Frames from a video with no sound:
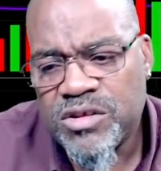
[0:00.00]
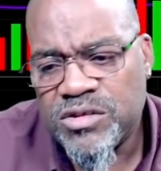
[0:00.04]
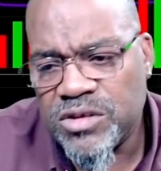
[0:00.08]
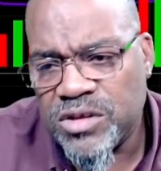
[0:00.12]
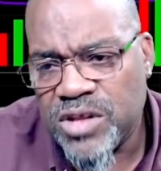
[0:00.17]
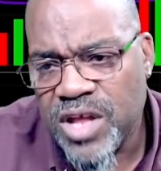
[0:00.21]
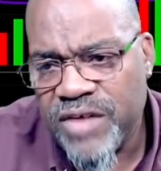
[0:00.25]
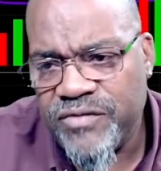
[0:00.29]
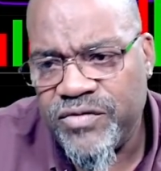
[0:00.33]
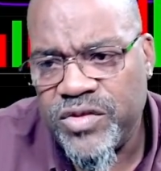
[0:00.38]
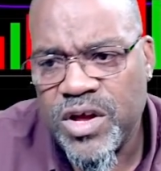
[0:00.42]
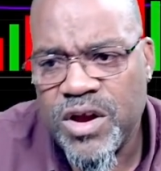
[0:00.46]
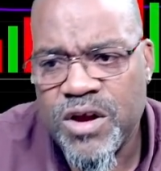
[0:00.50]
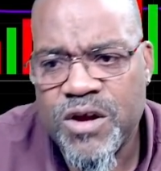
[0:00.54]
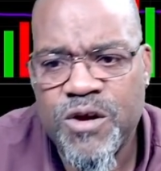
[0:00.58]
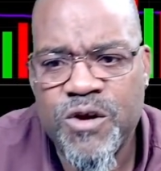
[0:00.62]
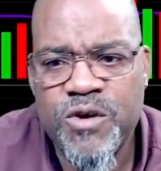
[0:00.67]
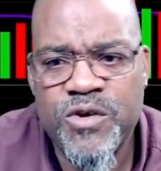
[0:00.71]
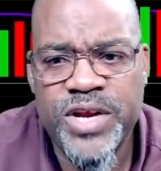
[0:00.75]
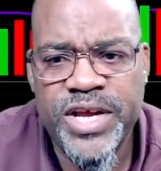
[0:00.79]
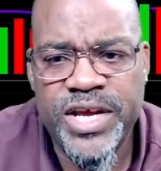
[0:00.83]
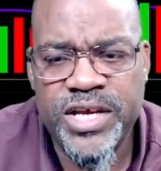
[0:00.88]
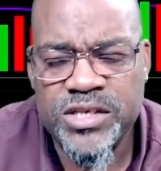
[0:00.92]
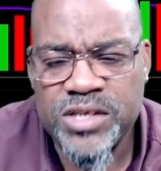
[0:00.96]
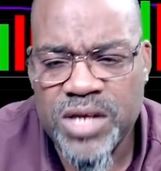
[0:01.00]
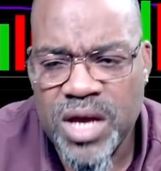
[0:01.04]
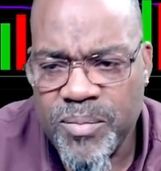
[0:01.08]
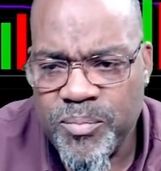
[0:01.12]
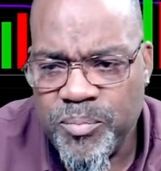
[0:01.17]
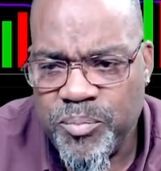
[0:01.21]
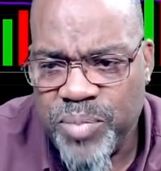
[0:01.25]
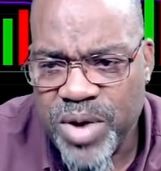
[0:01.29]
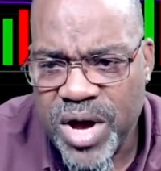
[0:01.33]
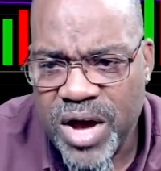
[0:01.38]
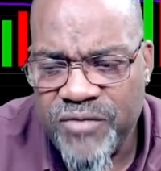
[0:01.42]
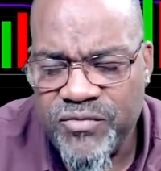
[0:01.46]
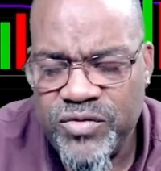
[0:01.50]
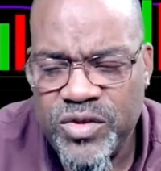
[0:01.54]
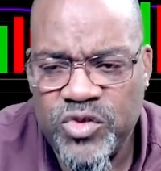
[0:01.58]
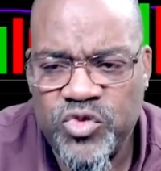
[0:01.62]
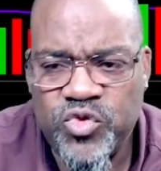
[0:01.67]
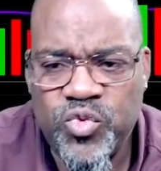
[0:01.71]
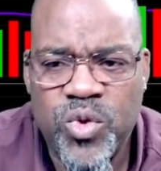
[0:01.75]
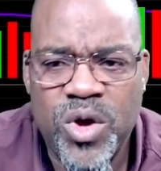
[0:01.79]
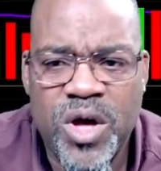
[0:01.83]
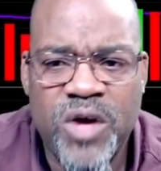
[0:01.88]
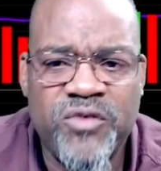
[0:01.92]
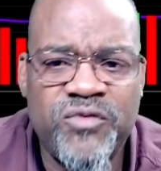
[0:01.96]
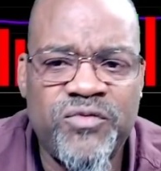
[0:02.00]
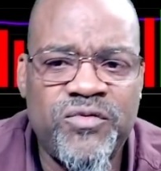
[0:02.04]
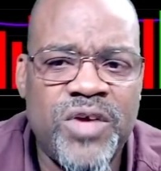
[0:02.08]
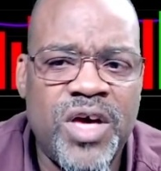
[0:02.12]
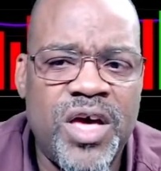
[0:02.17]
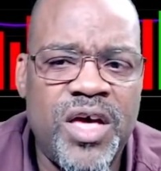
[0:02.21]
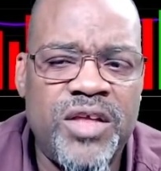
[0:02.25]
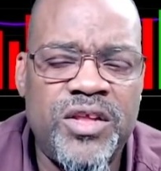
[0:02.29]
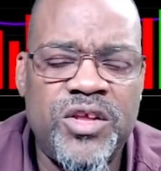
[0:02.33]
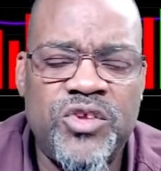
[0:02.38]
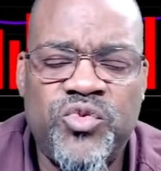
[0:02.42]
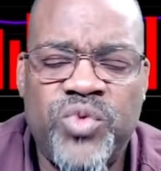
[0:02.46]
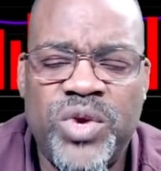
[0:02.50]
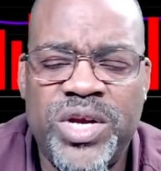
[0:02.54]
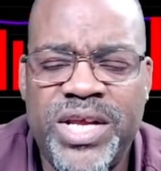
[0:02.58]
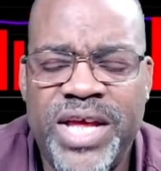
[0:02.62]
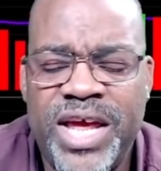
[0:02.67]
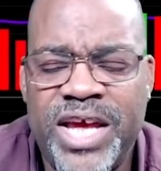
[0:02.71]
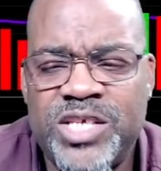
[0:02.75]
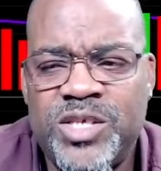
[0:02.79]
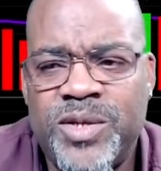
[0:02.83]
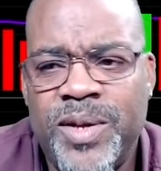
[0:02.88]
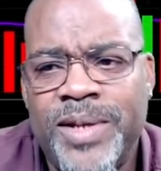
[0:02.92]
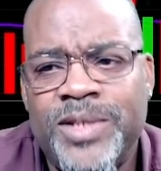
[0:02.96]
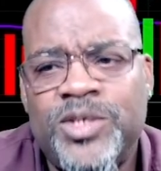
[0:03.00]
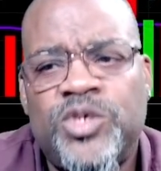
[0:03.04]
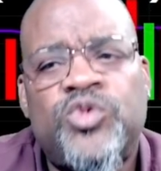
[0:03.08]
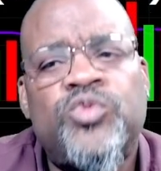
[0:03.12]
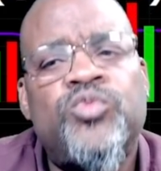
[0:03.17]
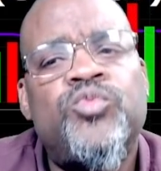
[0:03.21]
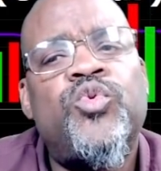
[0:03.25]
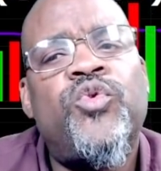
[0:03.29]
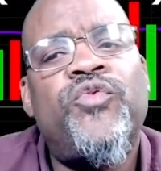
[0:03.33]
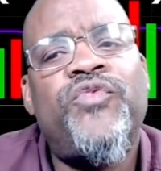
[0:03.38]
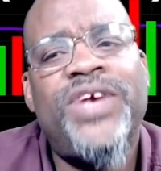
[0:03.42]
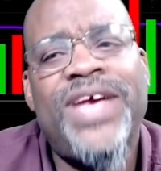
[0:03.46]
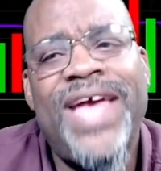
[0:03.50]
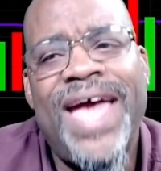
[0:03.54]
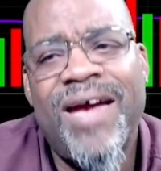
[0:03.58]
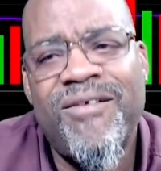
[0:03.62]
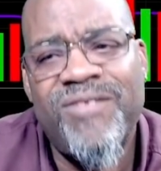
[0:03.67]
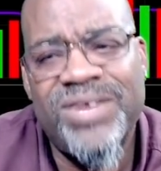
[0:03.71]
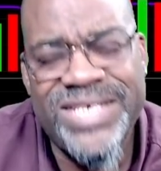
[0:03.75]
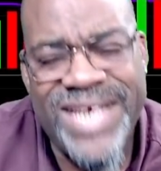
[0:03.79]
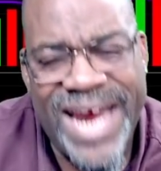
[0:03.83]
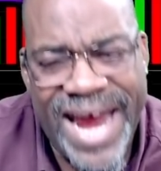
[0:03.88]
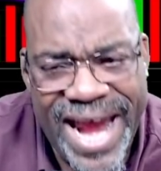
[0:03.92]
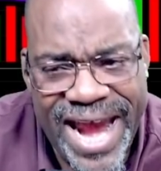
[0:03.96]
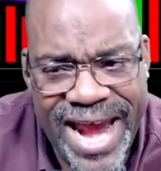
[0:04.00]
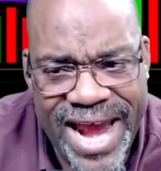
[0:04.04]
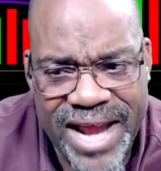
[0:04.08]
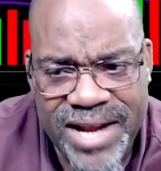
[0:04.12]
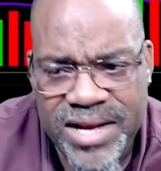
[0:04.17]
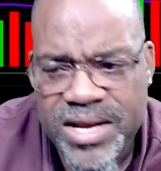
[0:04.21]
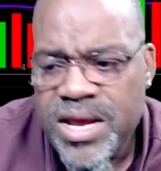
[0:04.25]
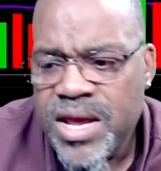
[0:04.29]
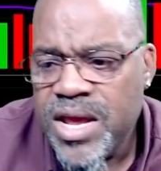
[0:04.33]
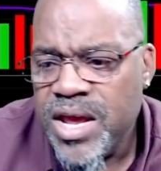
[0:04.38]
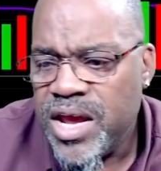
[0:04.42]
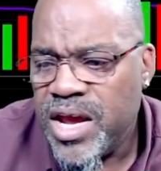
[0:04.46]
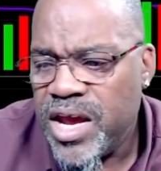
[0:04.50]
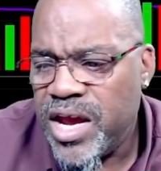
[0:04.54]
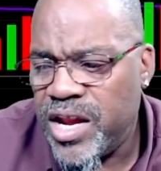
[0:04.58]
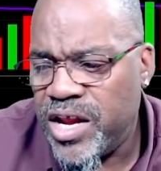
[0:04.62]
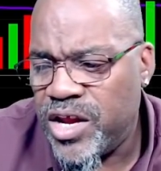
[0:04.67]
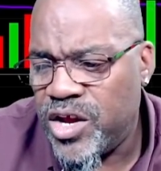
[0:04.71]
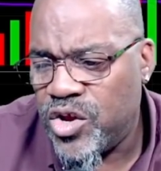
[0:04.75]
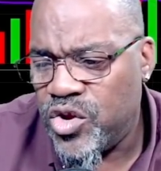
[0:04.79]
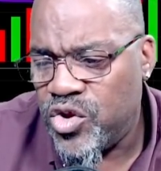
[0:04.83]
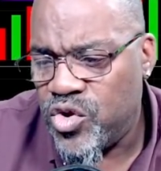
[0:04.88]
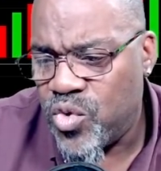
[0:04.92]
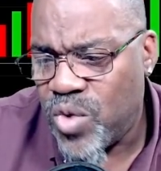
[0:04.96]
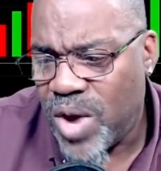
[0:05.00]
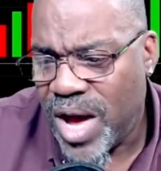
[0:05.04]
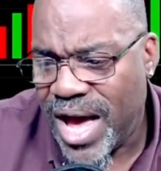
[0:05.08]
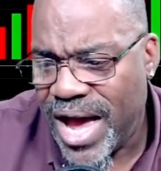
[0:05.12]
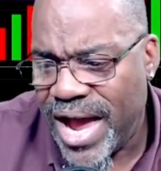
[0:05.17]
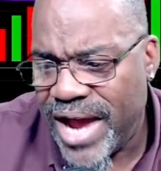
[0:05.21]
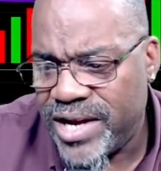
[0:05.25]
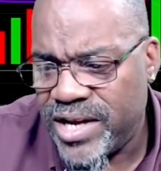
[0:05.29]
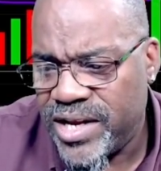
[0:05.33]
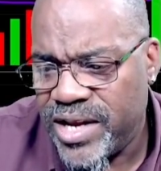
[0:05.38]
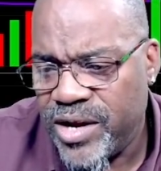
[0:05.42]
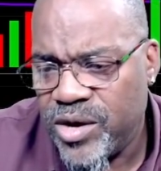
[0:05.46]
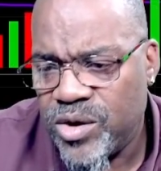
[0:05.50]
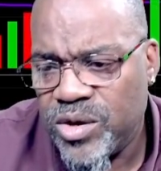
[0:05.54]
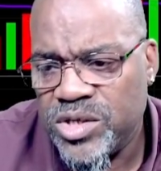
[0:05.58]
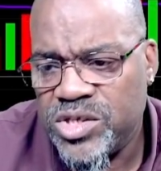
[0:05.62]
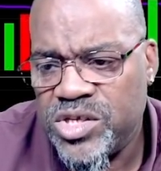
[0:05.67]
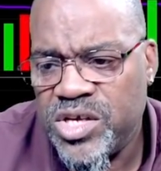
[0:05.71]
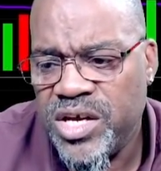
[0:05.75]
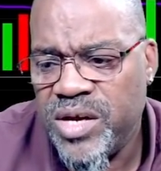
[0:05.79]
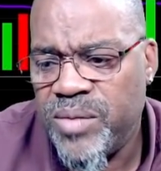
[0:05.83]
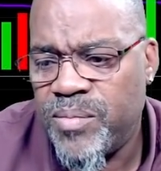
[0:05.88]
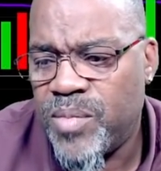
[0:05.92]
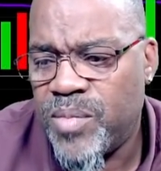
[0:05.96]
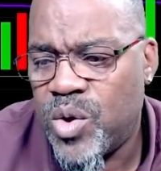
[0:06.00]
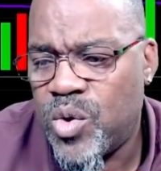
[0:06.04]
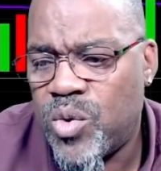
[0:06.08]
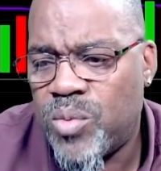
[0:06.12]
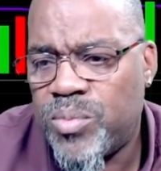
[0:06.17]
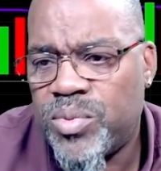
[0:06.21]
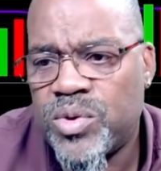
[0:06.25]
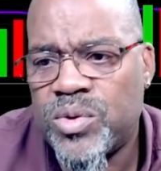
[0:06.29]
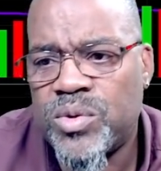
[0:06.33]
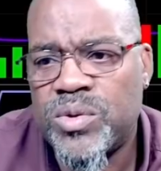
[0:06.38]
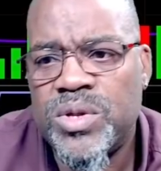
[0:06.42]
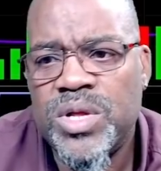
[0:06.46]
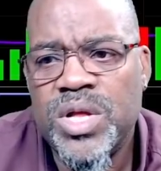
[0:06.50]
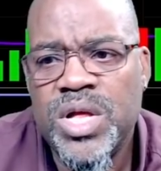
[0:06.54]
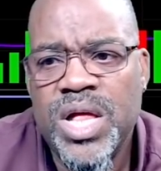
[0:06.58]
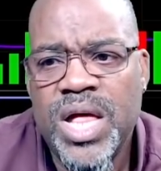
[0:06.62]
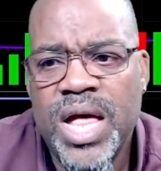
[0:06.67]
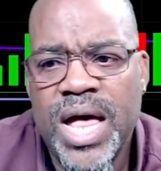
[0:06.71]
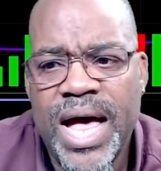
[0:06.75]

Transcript: Love the earnings above the 12, uh, the 20 day exponential moving average and hitting a new high today on T-Mobile.